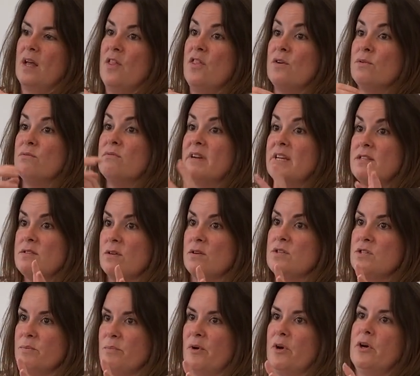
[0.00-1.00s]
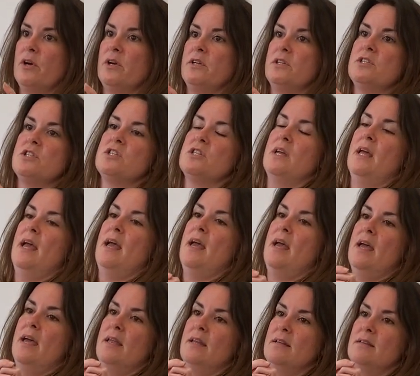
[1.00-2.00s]
the research approach
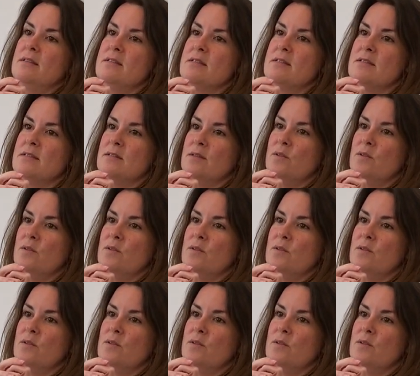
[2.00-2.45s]
and